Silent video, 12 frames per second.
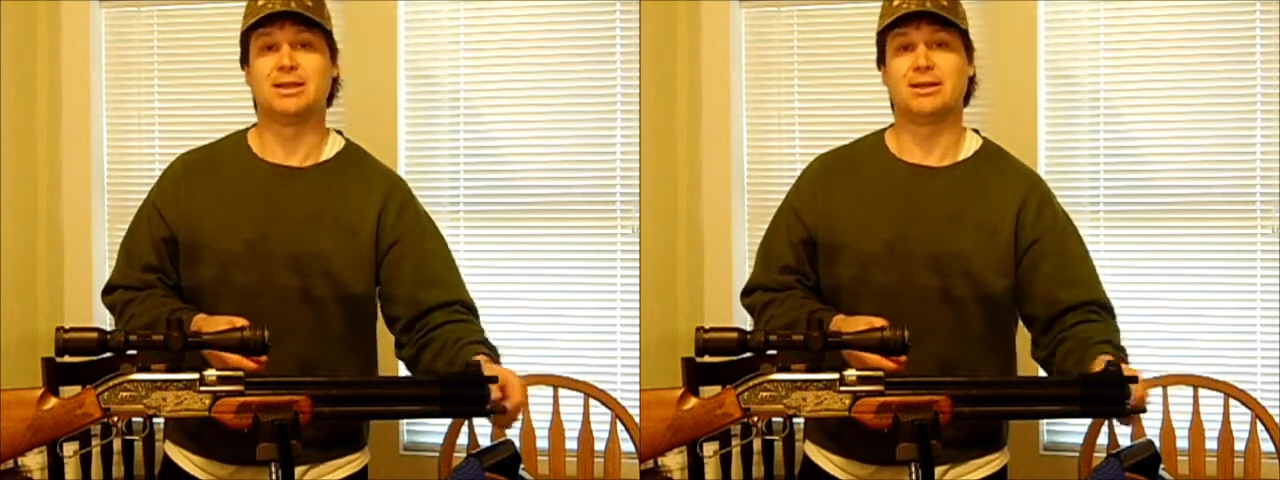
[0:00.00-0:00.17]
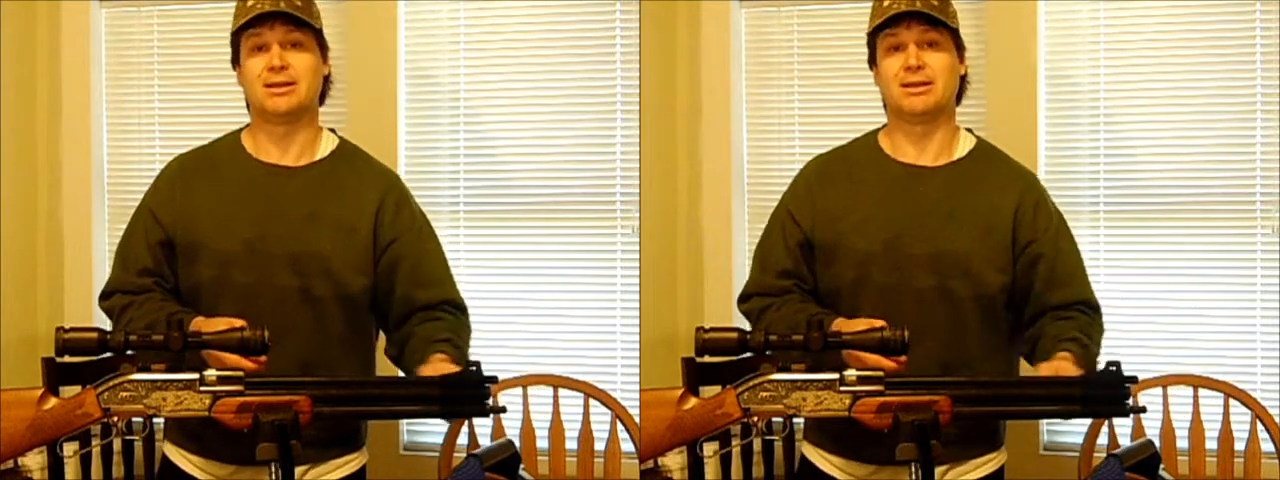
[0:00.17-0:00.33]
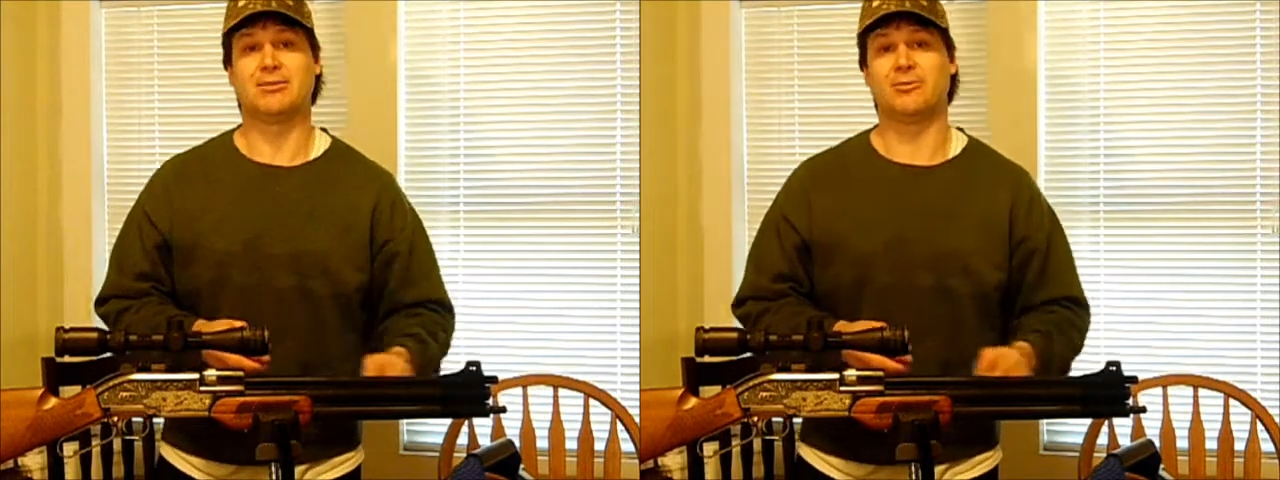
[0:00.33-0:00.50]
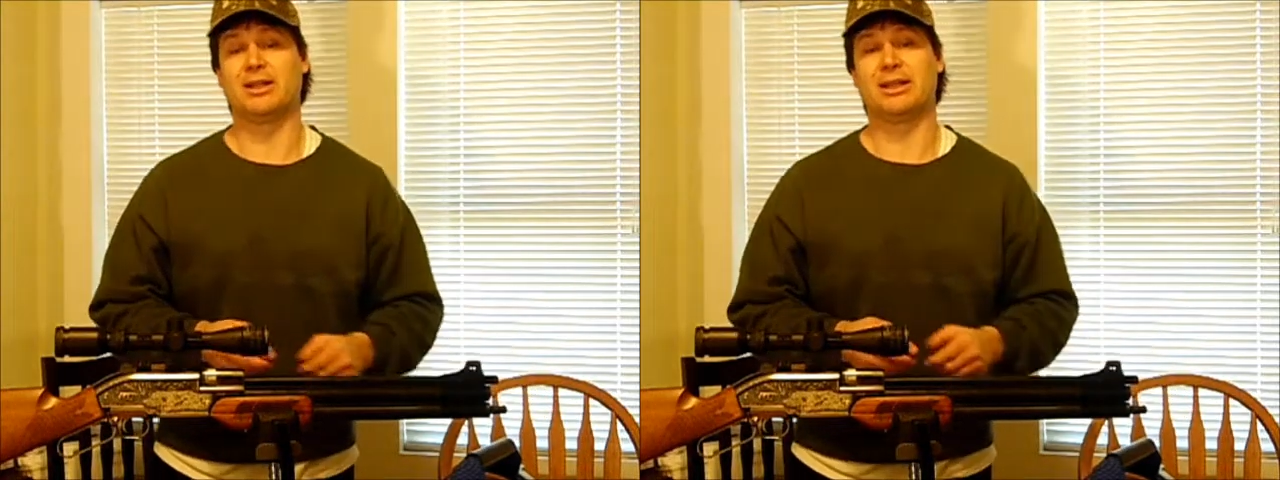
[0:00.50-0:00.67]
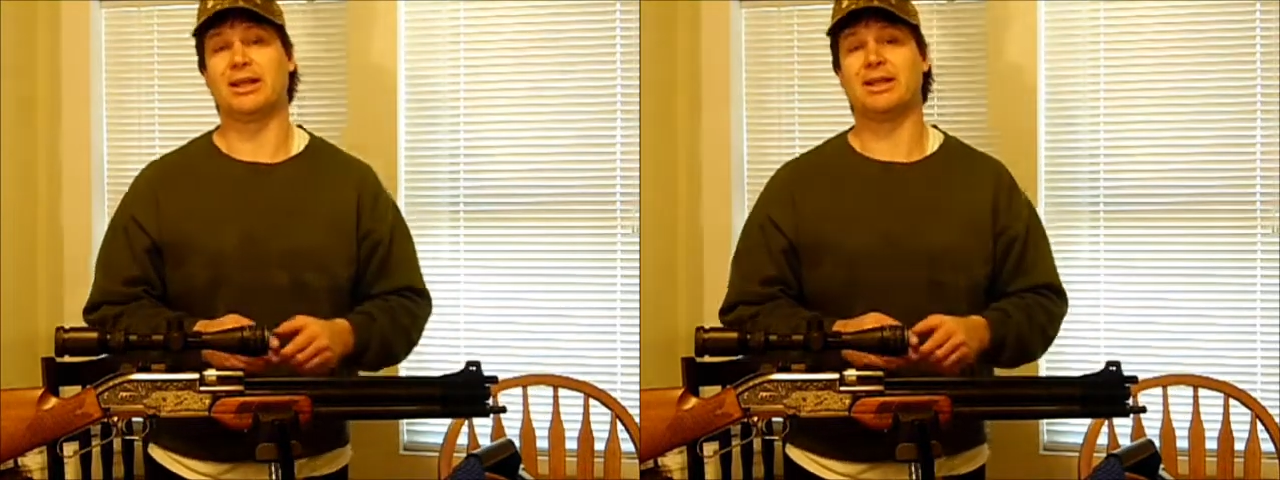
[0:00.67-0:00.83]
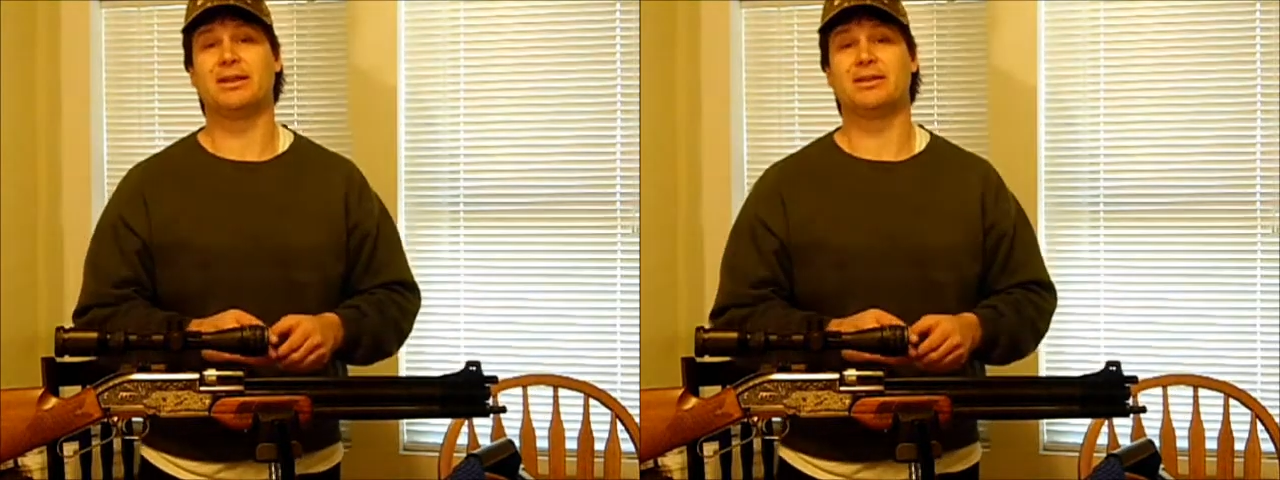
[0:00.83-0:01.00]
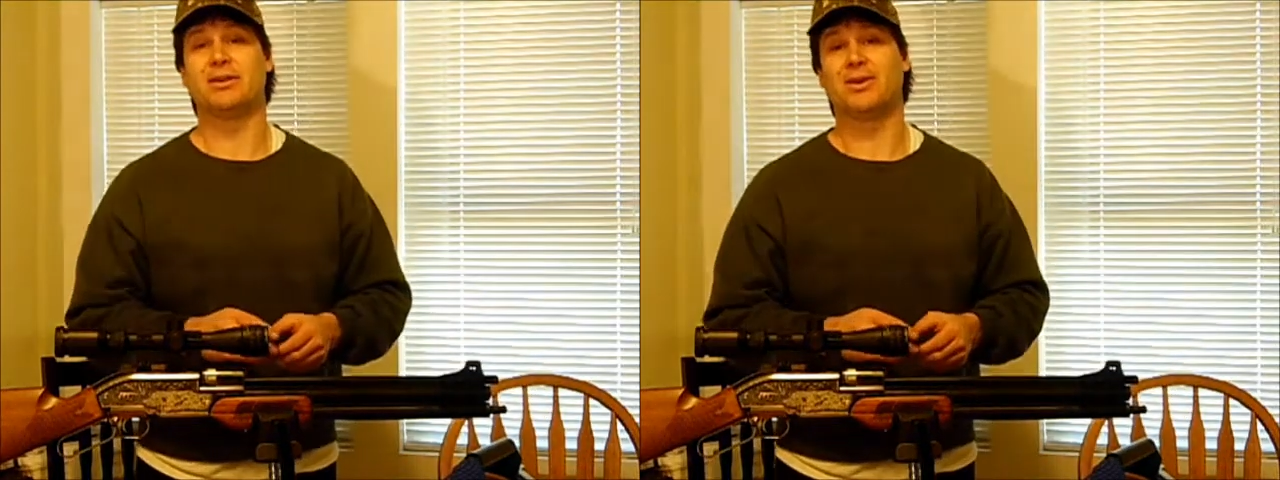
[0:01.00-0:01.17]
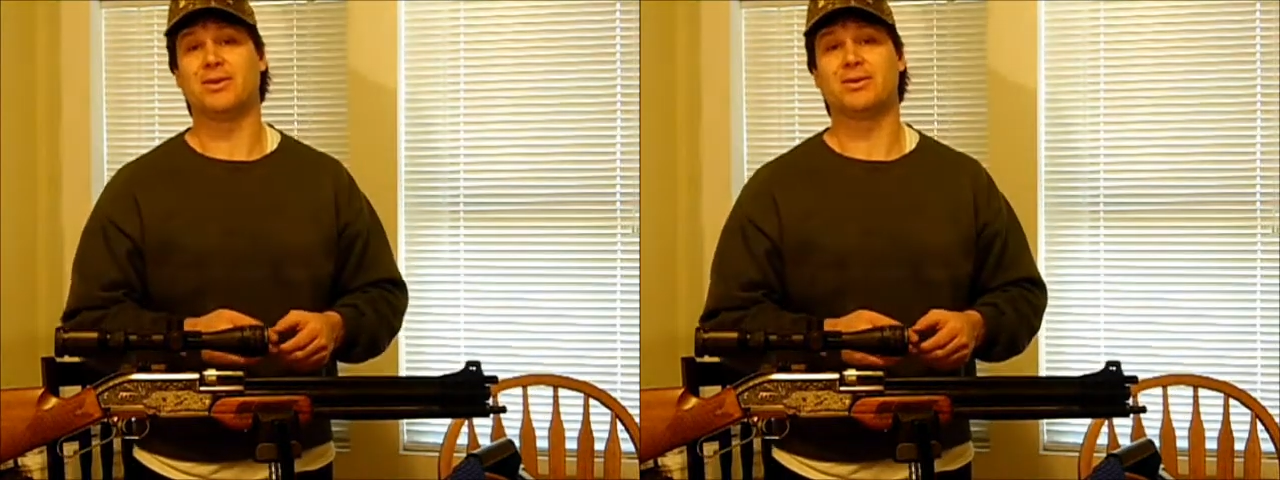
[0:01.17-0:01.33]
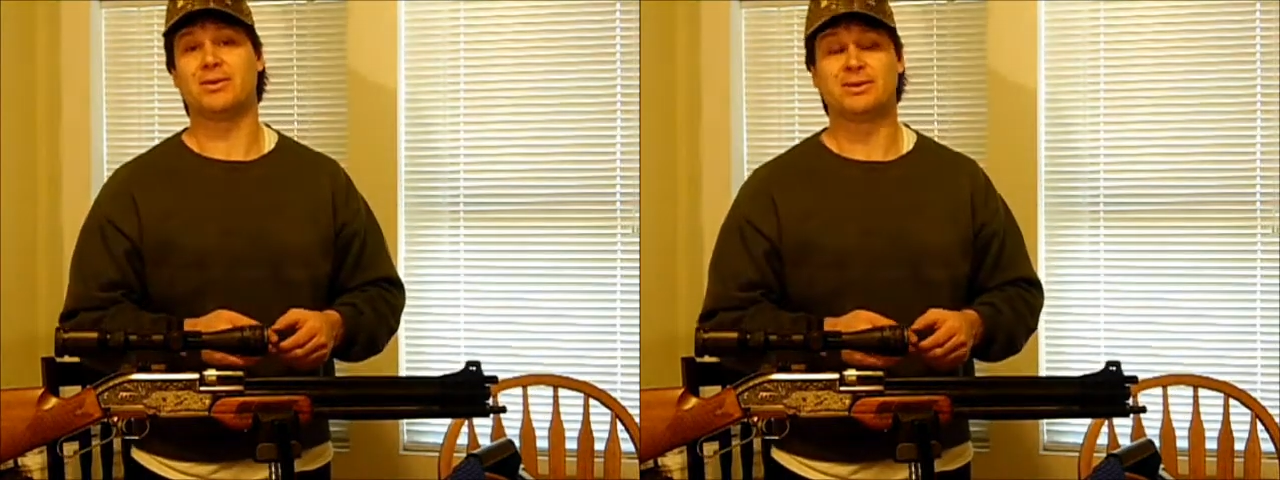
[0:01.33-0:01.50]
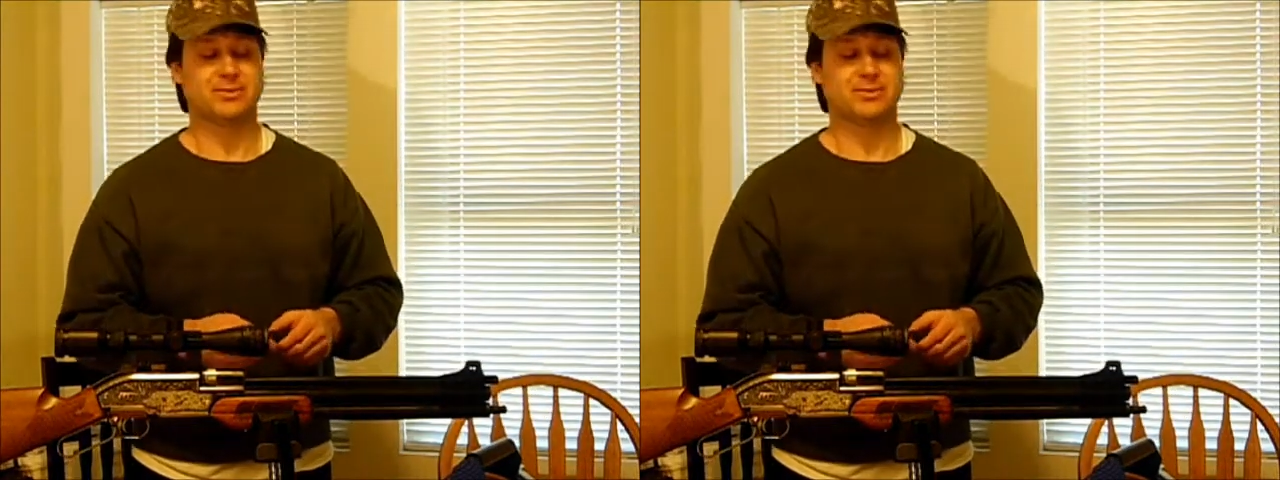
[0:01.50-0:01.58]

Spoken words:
One thing I did know